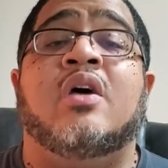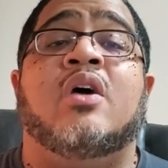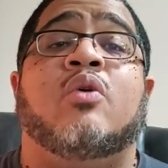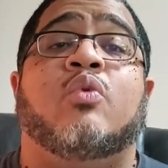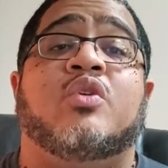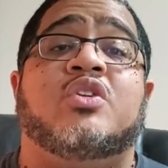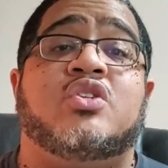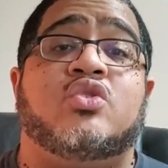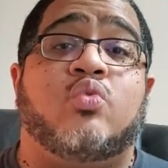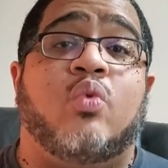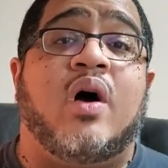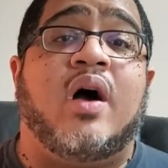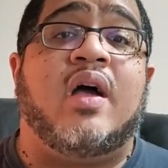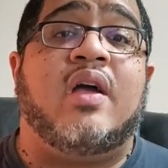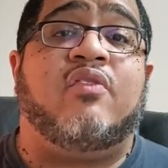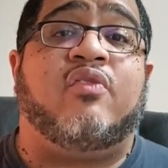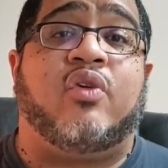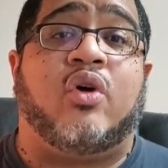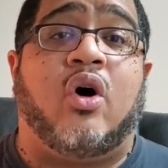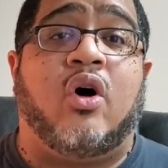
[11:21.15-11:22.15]
which is
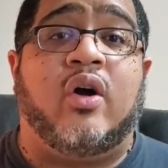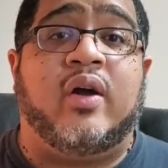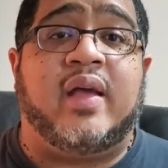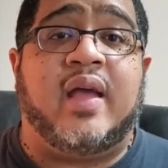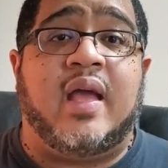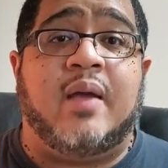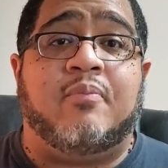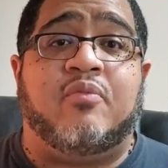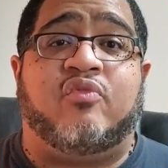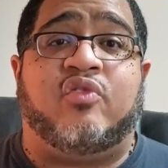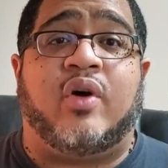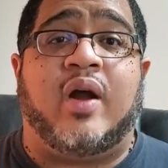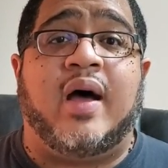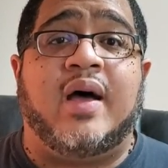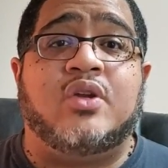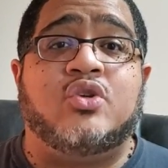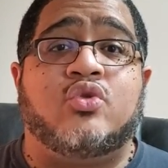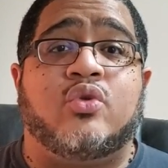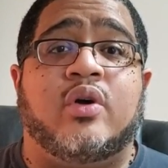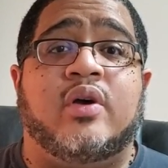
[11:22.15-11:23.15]
why for our game, for
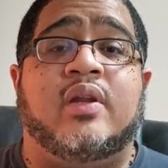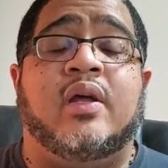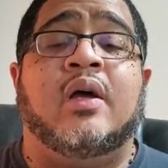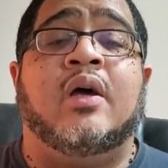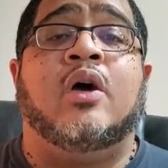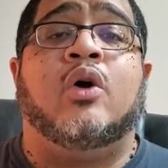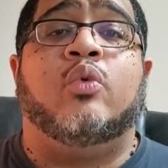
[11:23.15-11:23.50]
Android,